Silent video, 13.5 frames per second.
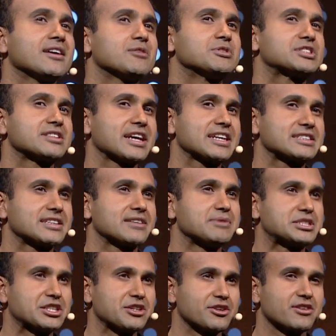which is actually a
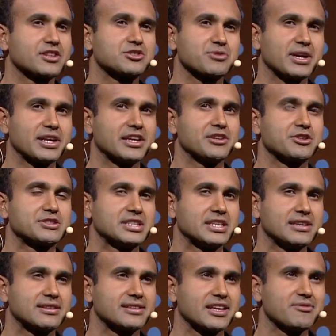material that's already in your
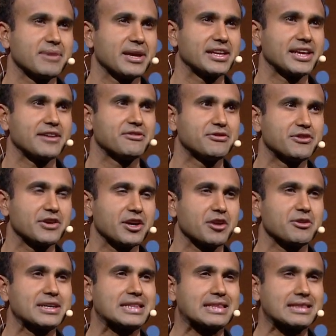teeth, and they've made a
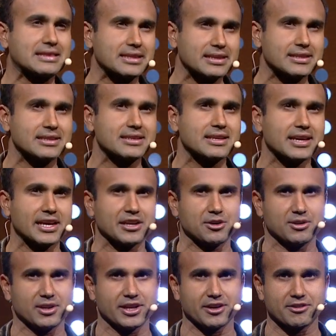very thin nano
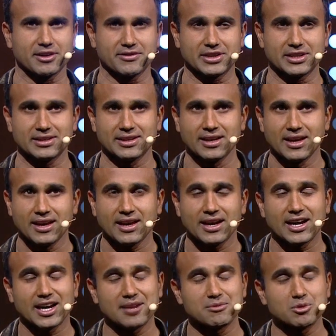layer of it,
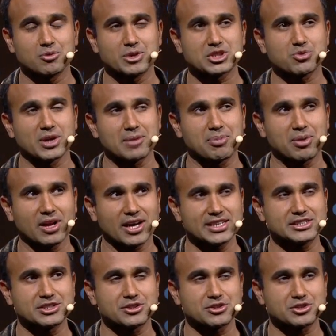which when
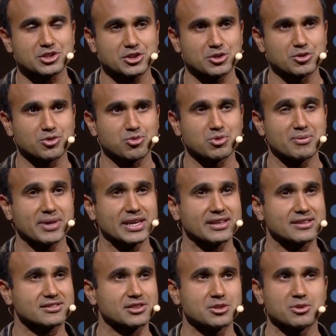applied to your tooth will make
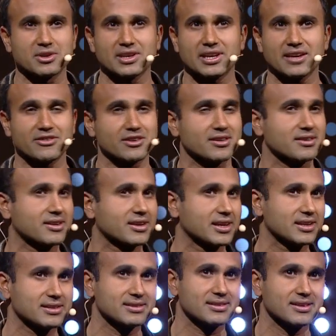it so you will never
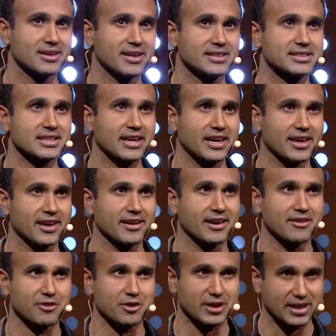get a decay
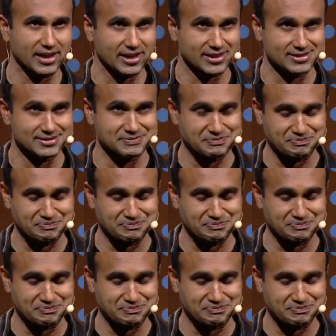ever again.